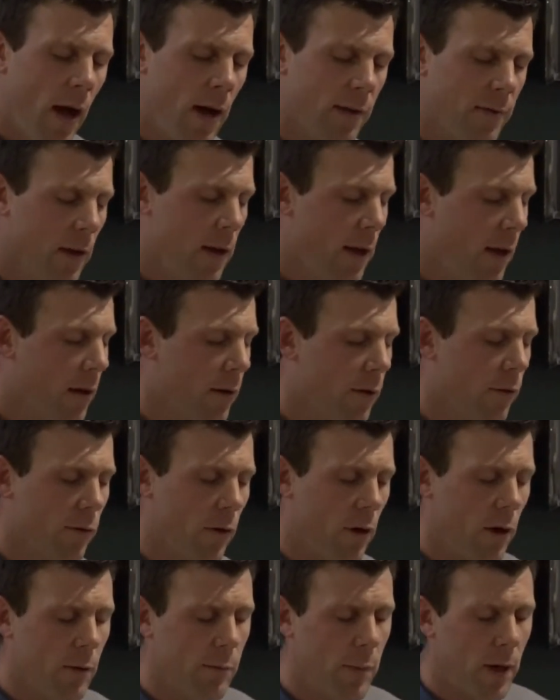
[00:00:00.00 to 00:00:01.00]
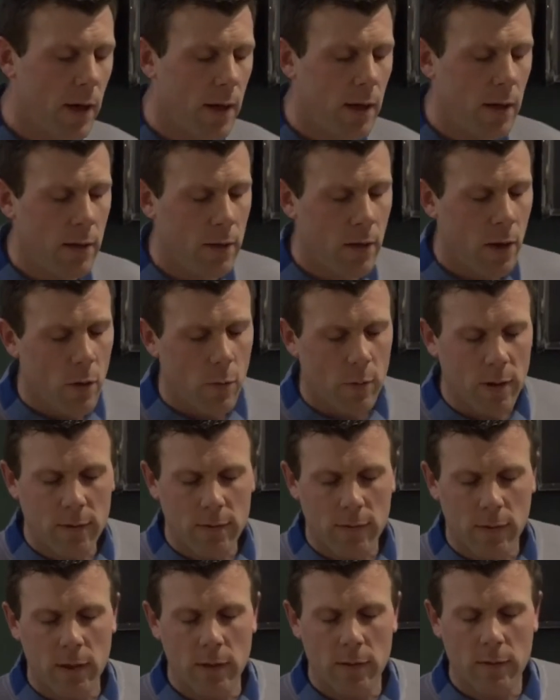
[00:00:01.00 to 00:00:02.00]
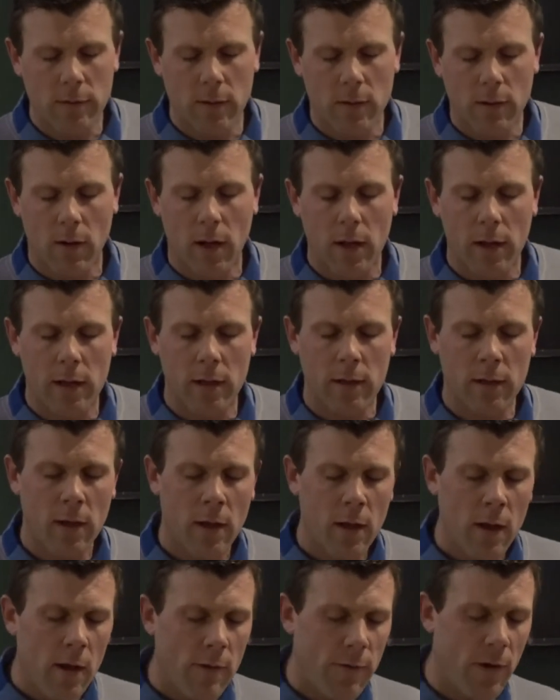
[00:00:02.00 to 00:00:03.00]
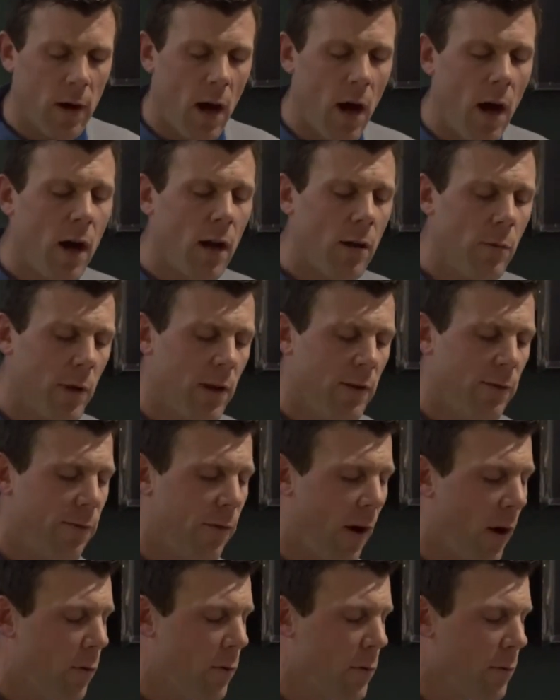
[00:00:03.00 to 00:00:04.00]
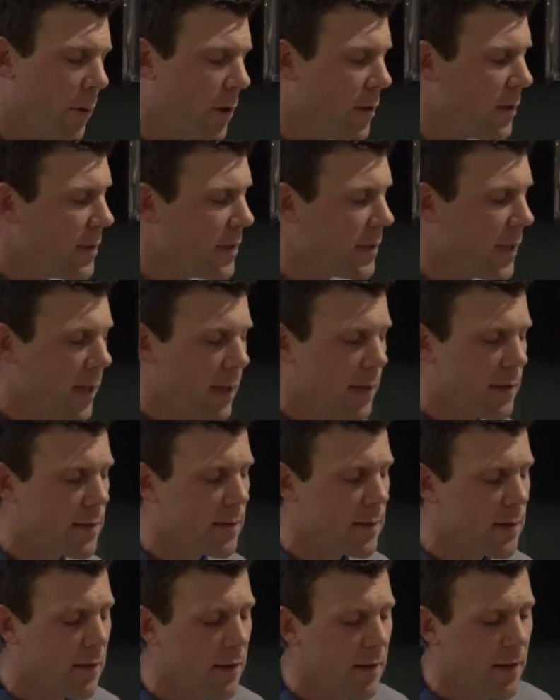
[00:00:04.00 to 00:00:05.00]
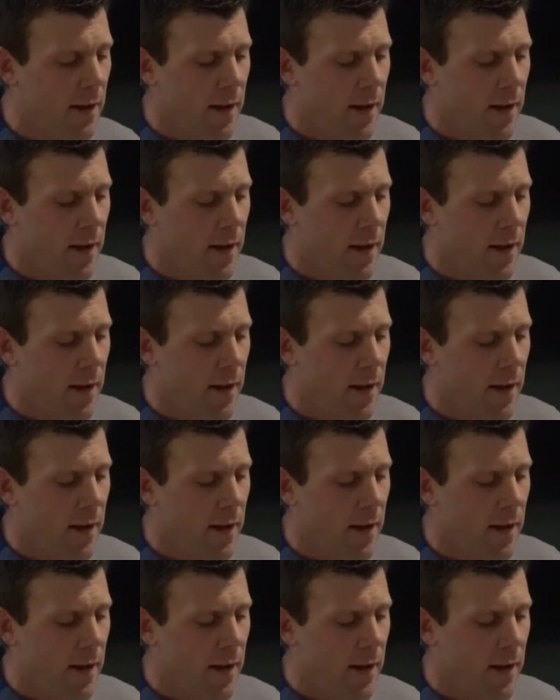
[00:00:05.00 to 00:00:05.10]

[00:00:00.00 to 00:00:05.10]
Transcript: As the years rolled by, we ceased to cry, for all we found were sticks.